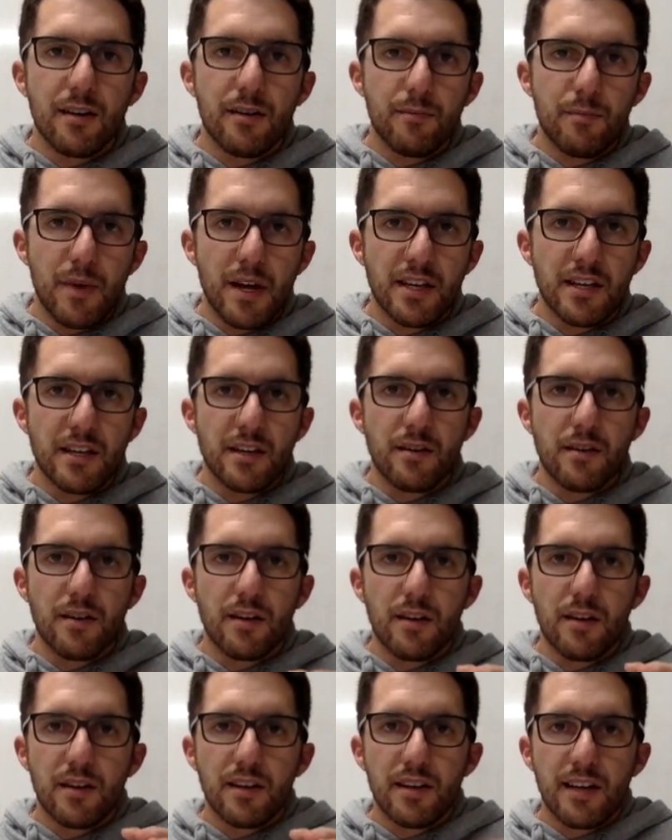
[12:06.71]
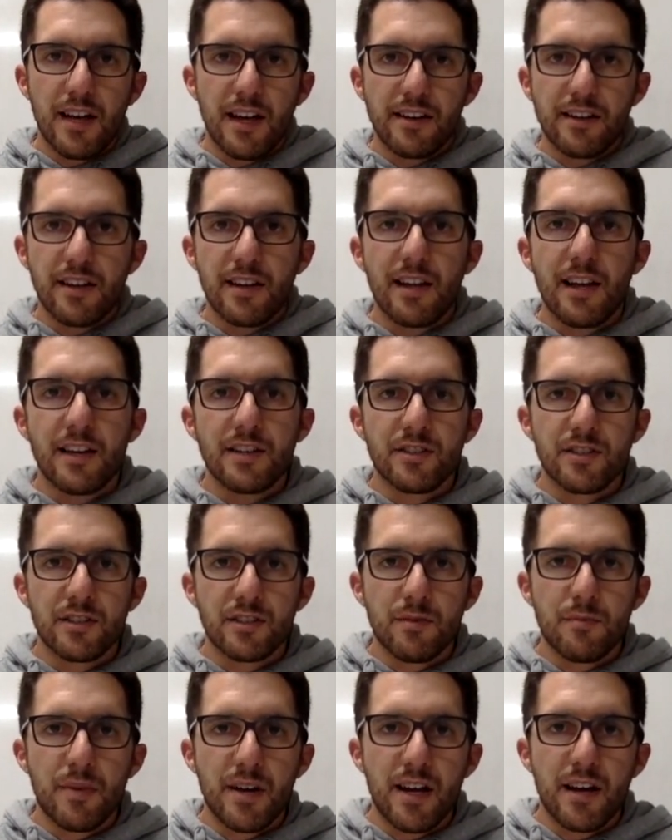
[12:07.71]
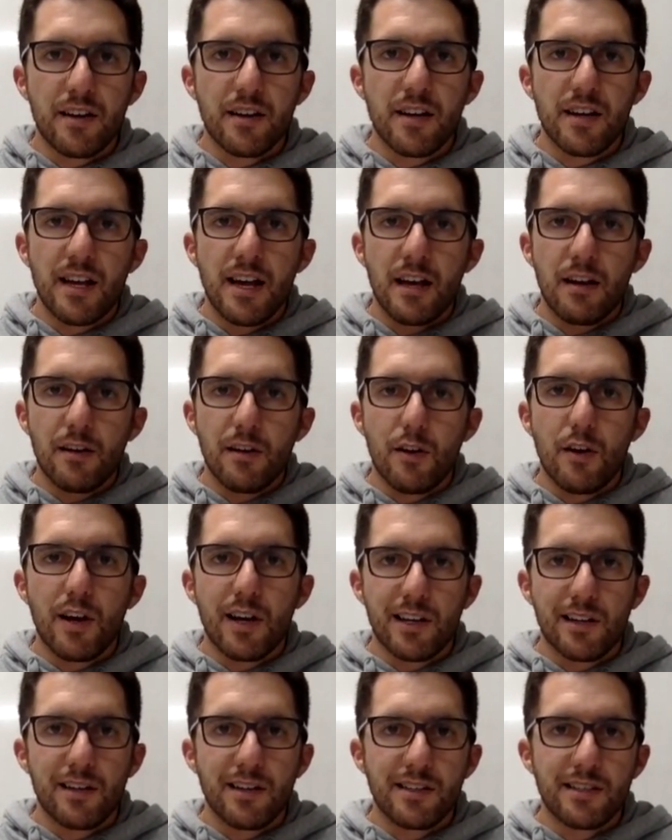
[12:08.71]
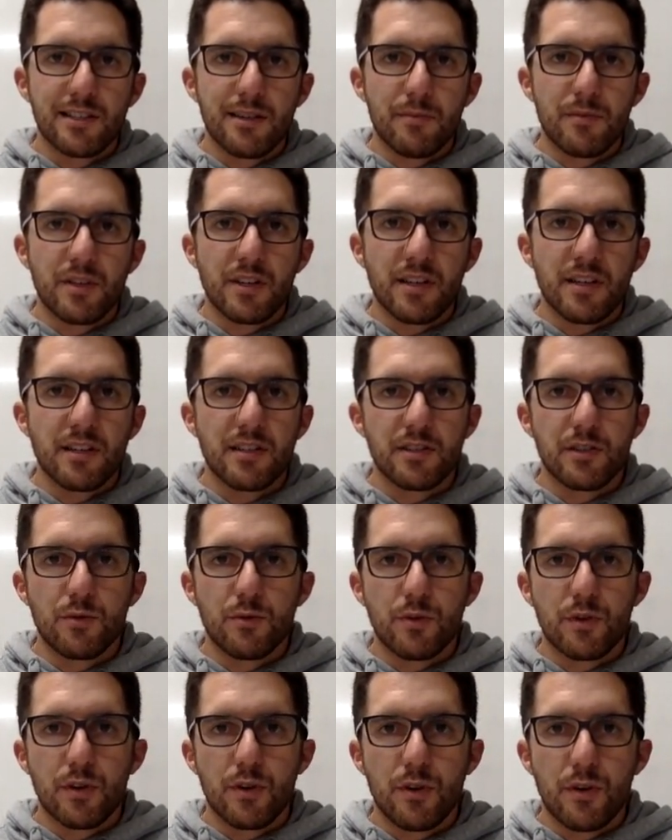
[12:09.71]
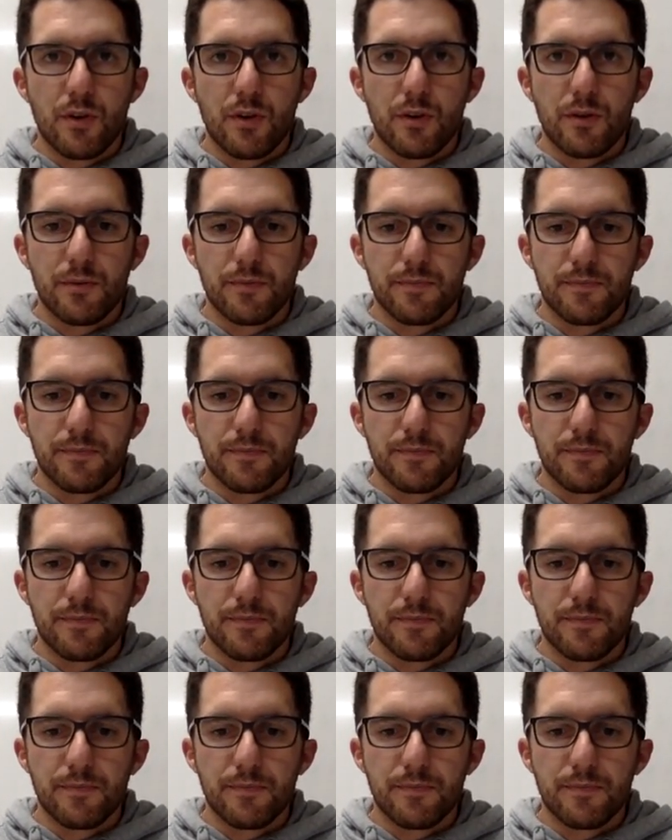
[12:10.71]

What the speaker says: making calculations about how likely something is to occur.